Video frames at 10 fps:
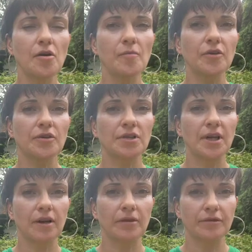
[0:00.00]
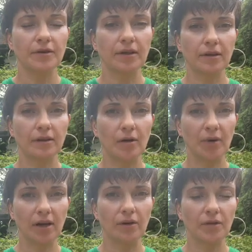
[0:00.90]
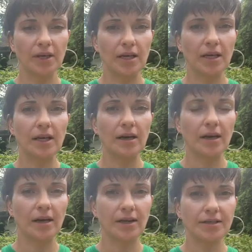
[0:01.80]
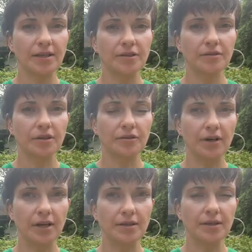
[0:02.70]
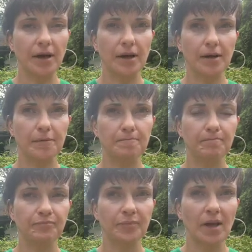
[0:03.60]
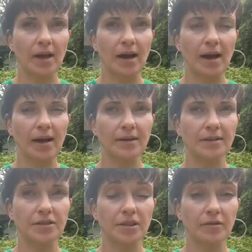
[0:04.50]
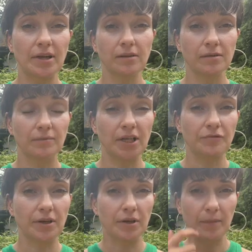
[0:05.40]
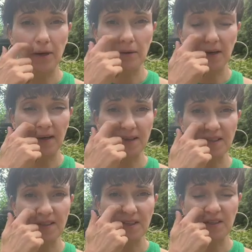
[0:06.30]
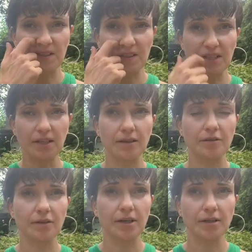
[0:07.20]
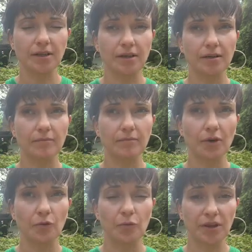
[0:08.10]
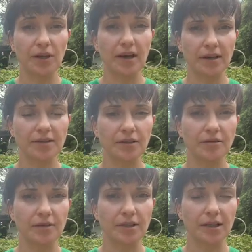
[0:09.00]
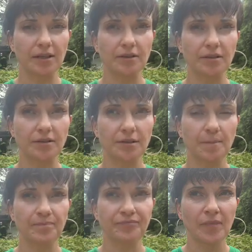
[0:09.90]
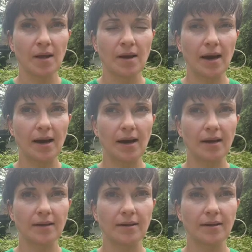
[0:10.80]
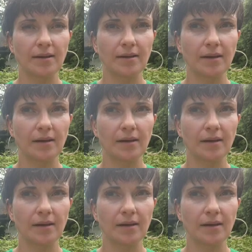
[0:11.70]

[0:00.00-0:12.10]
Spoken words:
much now is written about the high sensory trait, and so little is written about the high sensation seeking trait with the high sensory intelligence. And